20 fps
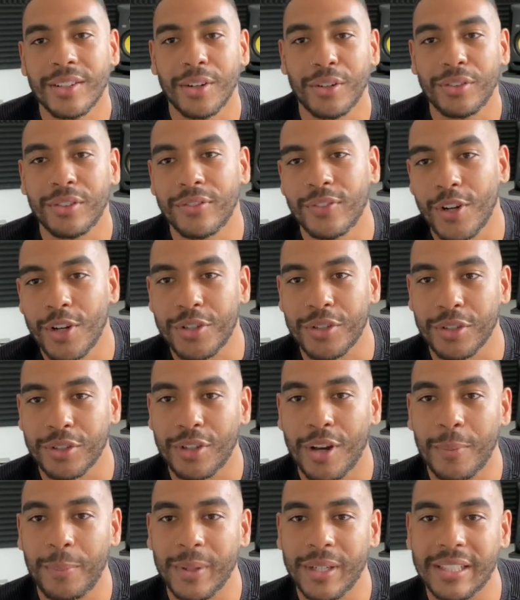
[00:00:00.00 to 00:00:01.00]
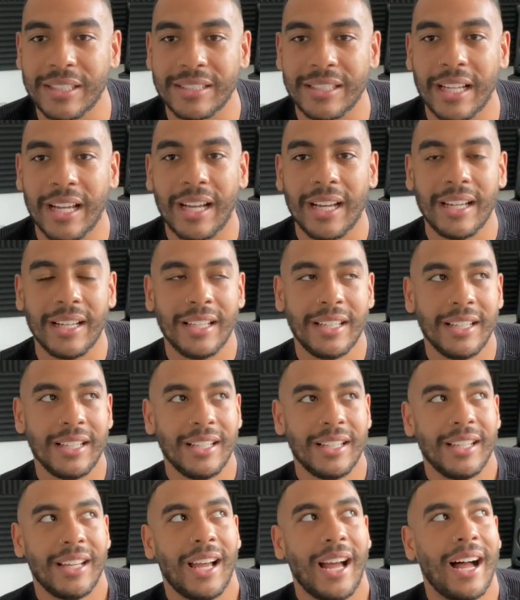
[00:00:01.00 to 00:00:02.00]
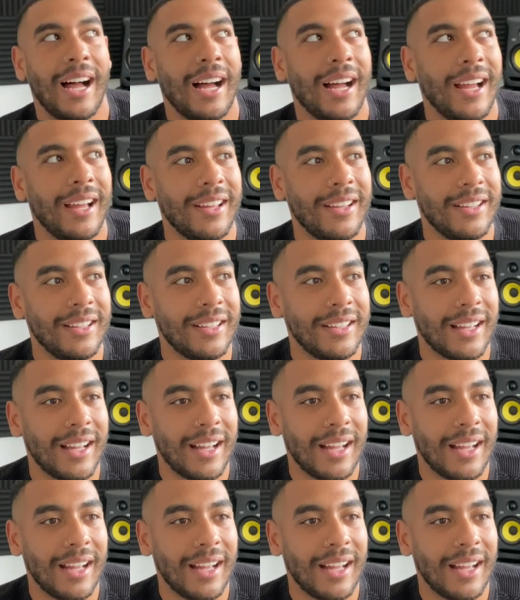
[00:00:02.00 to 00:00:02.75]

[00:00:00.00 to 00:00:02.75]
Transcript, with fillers: controversial topics that I